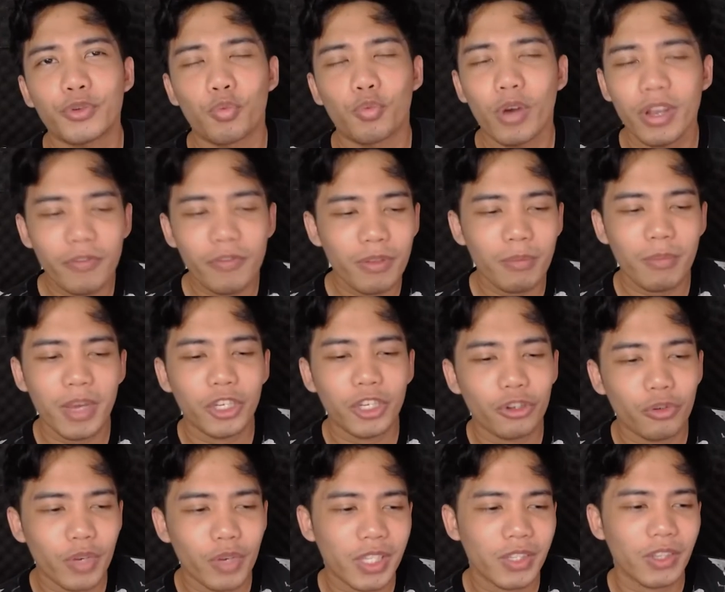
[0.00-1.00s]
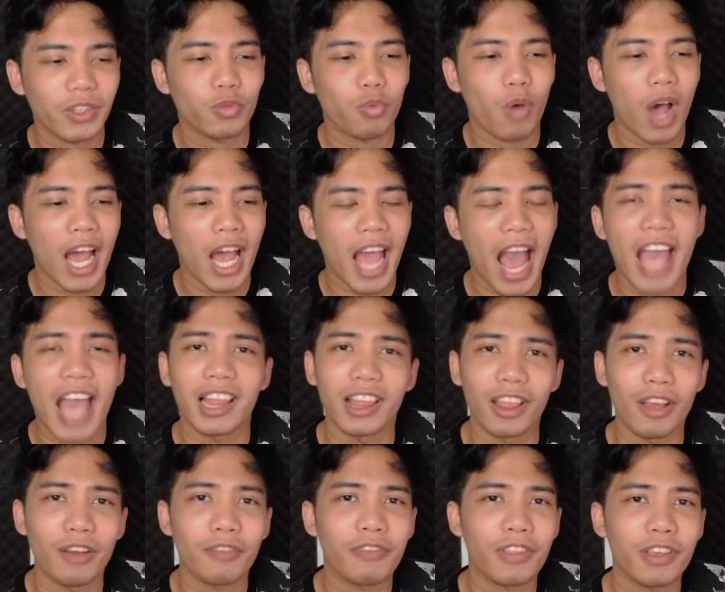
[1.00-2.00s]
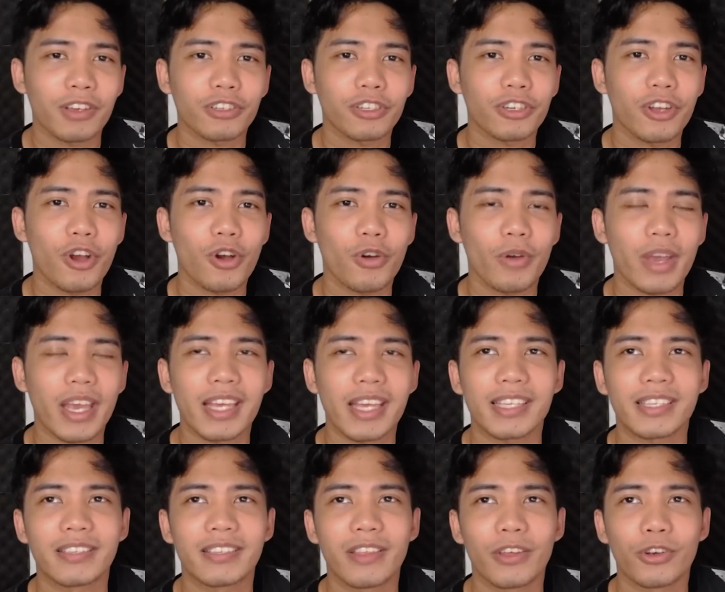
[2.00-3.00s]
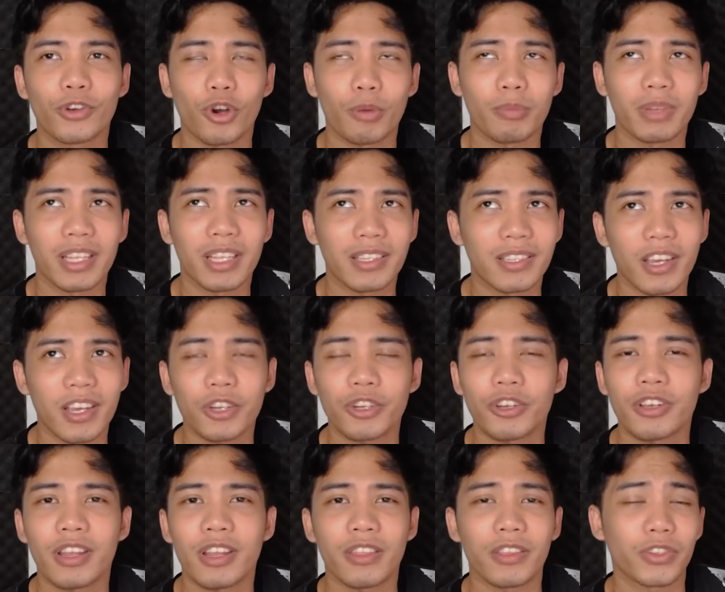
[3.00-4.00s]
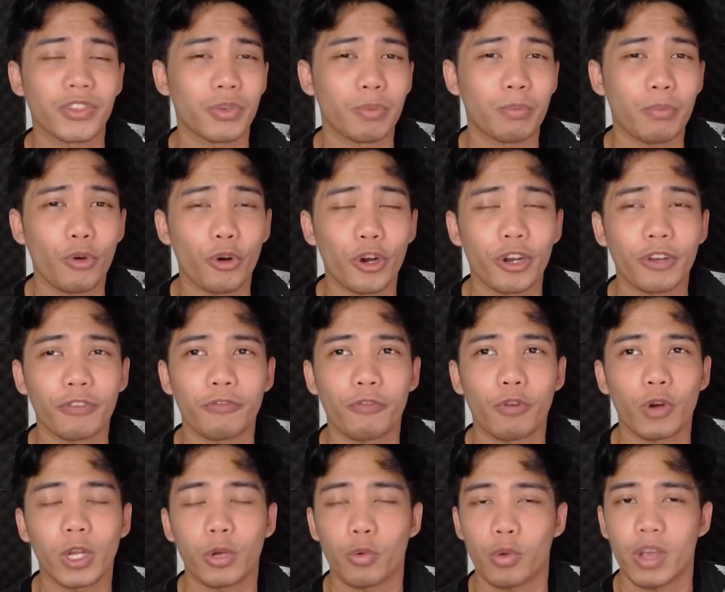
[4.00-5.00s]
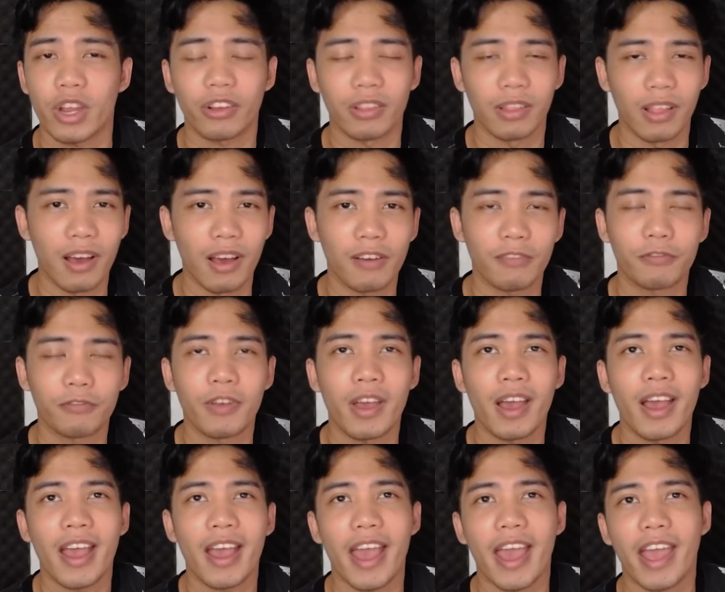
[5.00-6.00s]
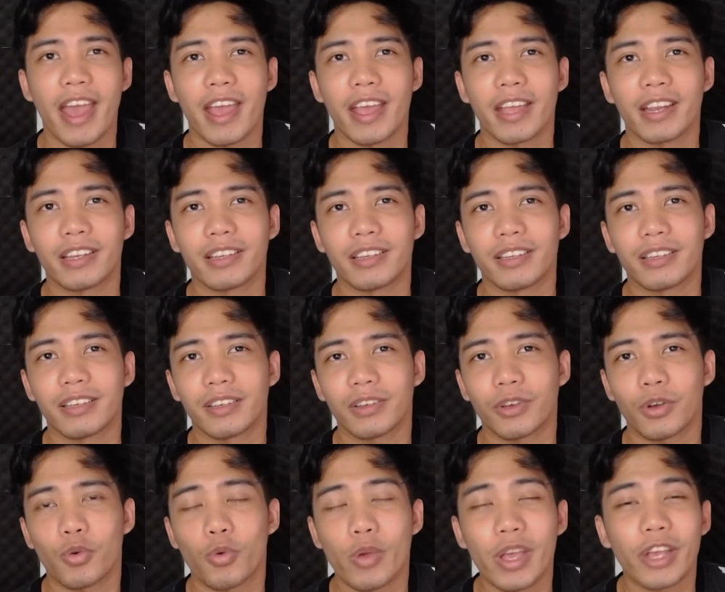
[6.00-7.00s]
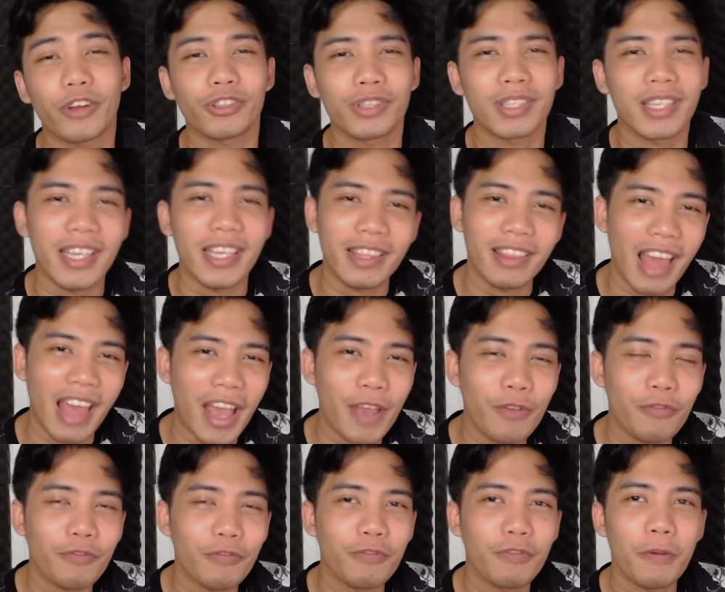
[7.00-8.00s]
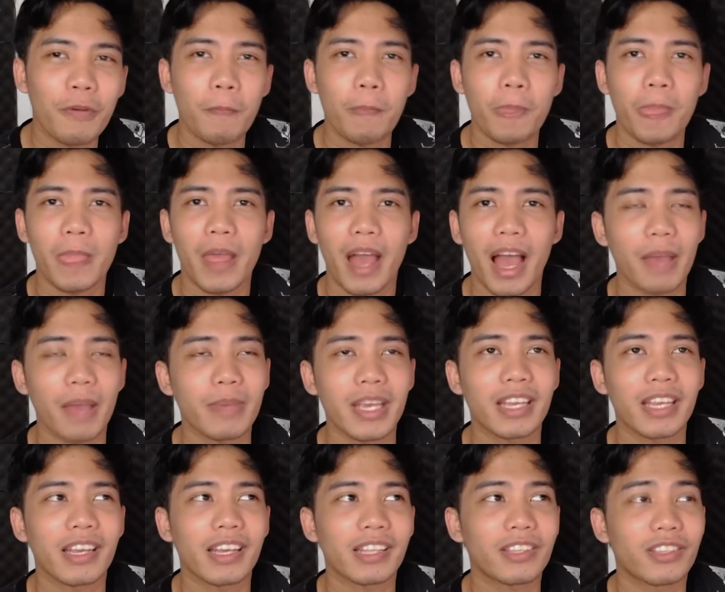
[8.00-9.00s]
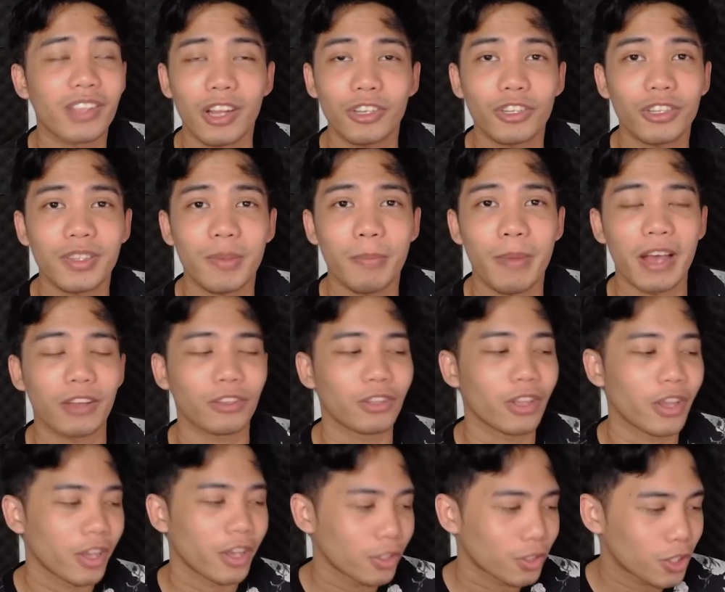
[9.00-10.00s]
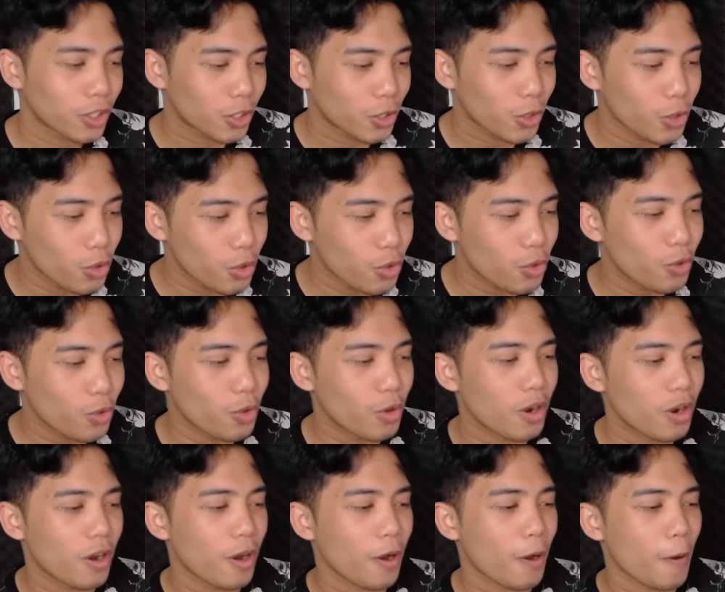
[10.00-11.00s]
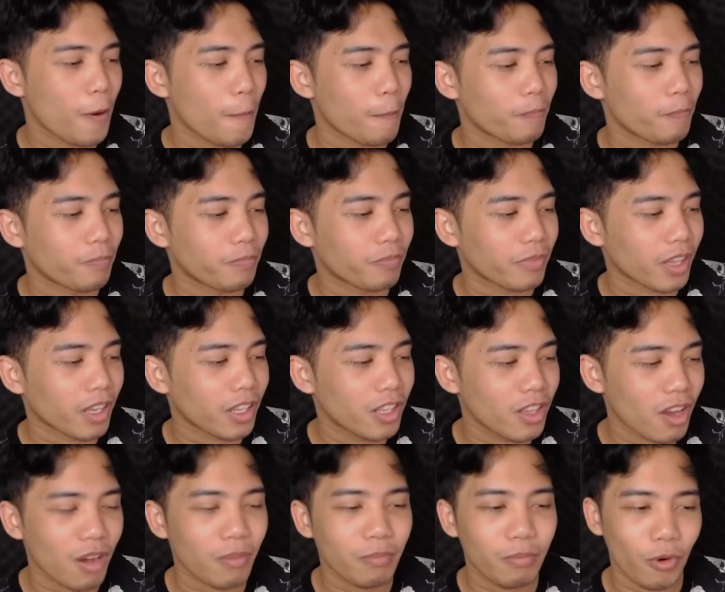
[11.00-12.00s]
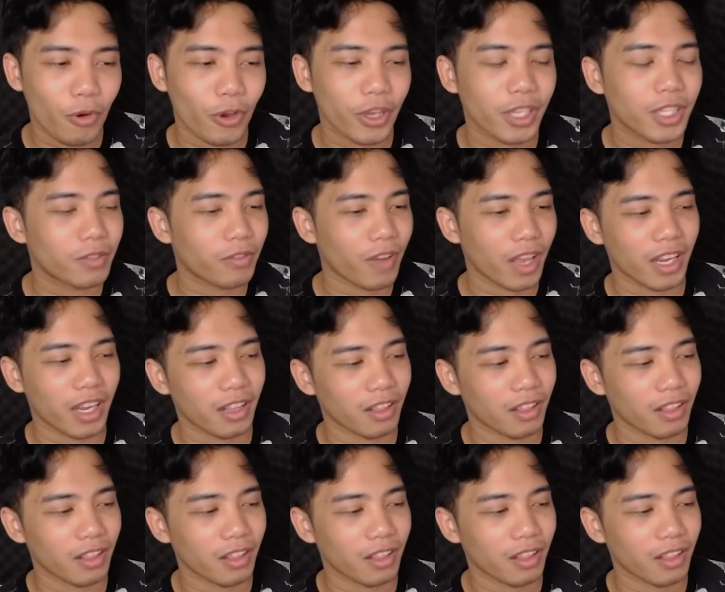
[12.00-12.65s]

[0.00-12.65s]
one of the major reasons why I love this show is the normalization and the support for queer love and queer teen life. I mean, it's not just about two young boys finding